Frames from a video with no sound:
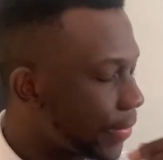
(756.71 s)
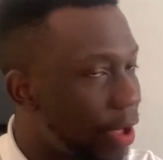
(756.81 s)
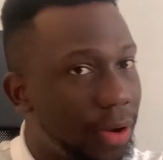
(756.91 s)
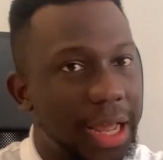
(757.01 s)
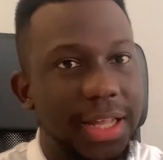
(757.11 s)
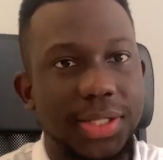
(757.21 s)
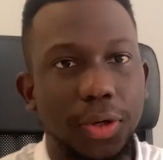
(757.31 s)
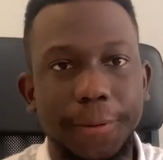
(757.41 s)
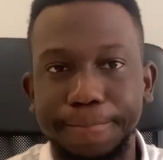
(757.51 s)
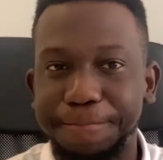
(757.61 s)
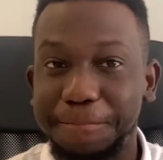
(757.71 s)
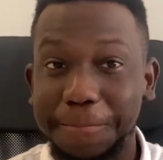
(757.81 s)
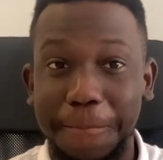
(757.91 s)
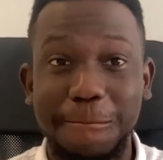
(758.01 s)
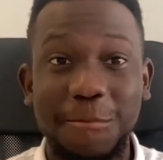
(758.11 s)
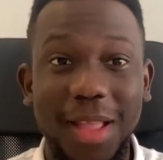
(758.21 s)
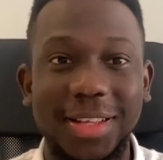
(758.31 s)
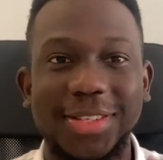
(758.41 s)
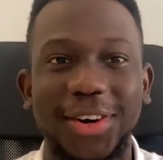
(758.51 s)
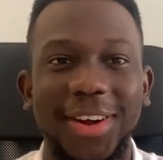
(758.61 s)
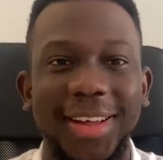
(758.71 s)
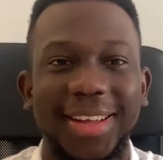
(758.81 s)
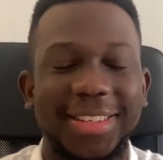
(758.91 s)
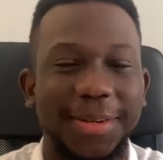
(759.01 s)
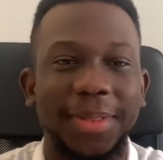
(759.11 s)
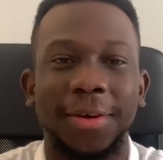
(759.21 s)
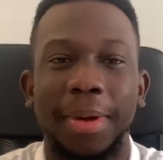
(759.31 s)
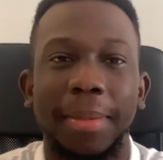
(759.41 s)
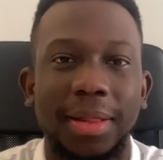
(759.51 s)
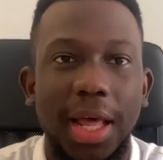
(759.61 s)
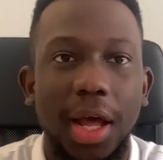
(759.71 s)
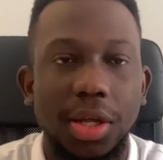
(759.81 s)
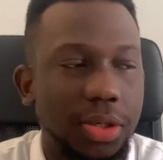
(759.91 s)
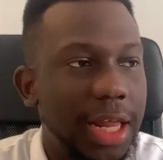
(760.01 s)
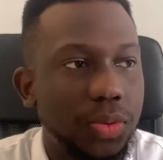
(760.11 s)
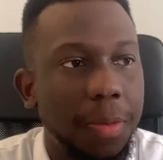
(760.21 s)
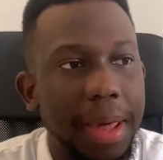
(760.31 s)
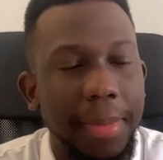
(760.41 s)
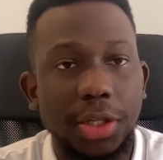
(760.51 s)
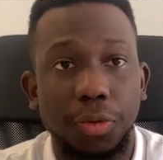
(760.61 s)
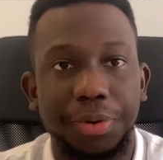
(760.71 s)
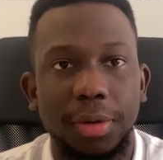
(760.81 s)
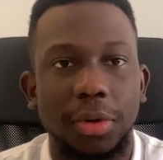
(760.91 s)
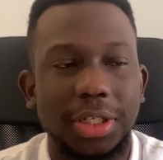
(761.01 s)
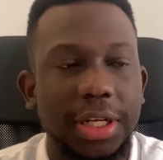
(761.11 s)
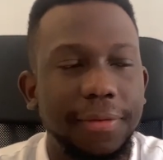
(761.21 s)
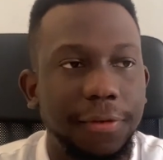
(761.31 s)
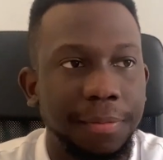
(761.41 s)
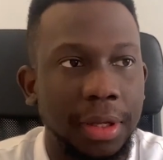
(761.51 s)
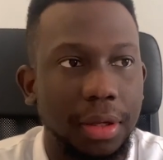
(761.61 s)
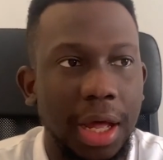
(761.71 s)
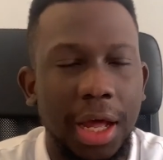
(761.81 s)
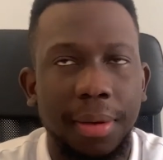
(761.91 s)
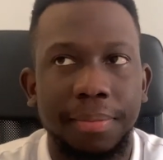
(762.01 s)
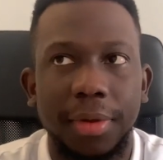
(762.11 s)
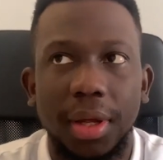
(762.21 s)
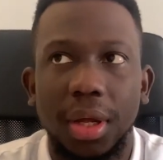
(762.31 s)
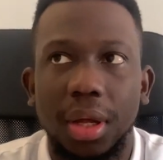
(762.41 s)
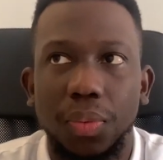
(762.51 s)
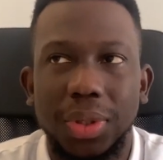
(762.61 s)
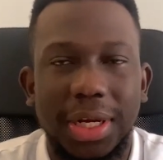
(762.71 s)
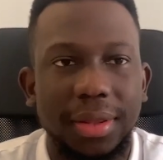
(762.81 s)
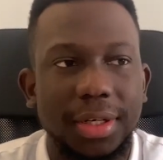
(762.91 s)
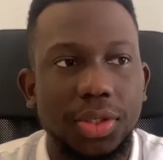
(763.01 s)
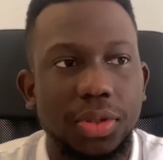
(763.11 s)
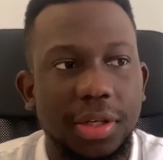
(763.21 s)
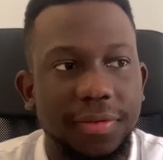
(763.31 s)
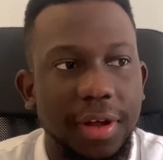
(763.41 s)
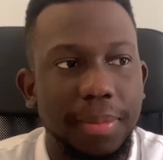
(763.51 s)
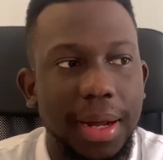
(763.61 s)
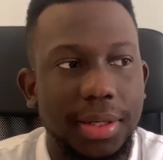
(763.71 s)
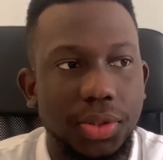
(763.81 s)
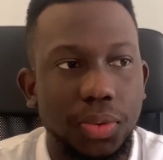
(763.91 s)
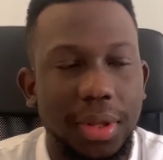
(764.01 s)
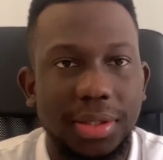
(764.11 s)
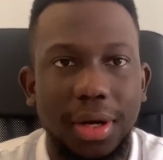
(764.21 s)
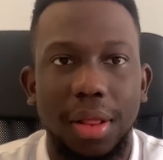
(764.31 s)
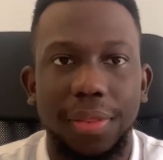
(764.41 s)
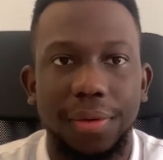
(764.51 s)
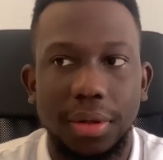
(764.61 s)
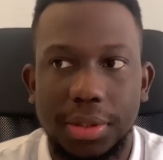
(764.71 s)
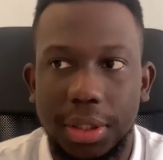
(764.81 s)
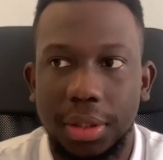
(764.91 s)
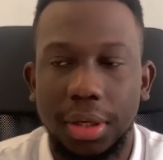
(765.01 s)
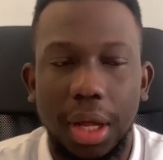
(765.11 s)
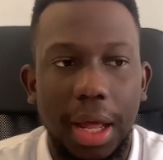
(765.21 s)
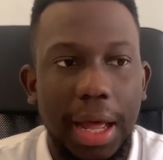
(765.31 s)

Okay guys, so sorry, something on my mouth. So that's what my mentor pretty much did for me. Which I think this was as far back as 2013.